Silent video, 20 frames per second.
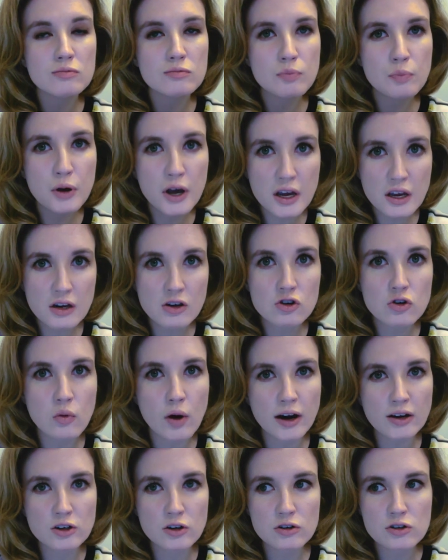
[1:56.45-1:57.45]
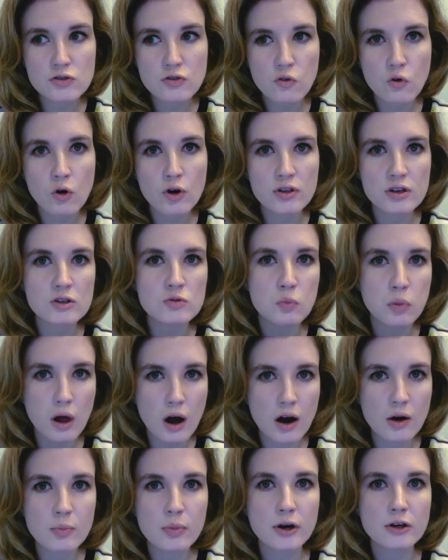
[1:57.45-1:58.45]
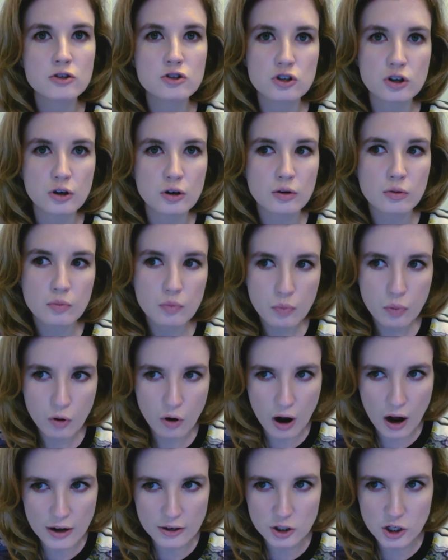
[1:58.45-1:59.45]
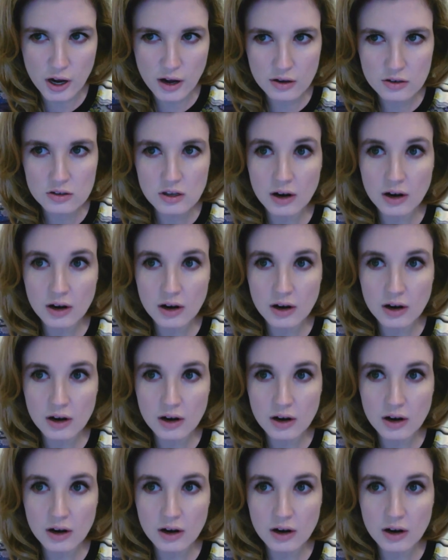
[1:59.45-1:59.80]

picking directors for these blockbuster projects.